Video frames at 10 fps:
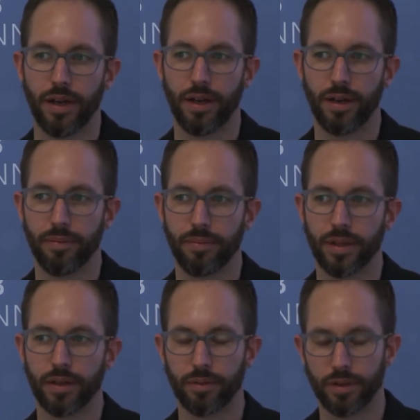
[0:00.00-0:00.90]

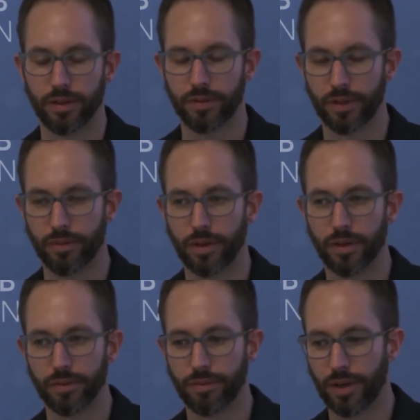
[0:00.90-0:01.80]
We live in a
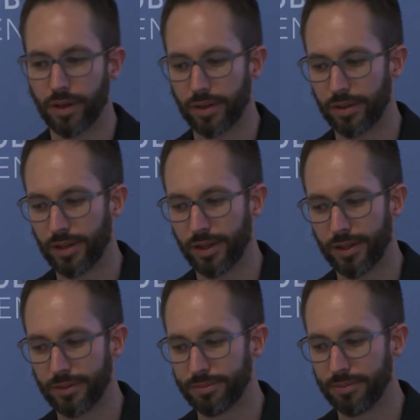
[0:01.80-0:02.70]
world
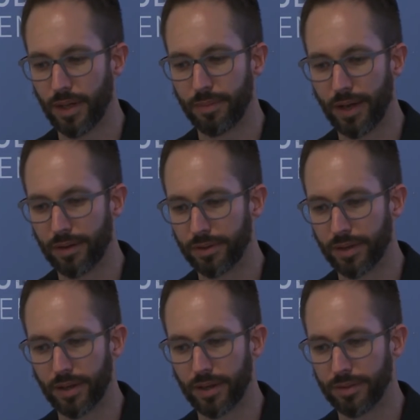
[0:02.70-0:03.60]
where
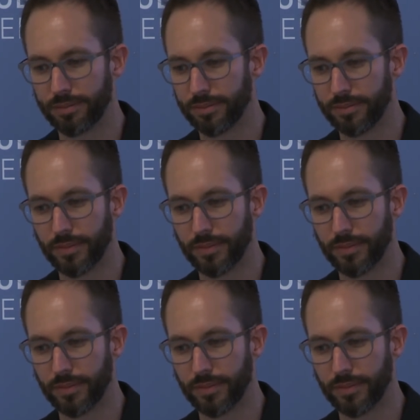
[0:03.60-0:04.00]
about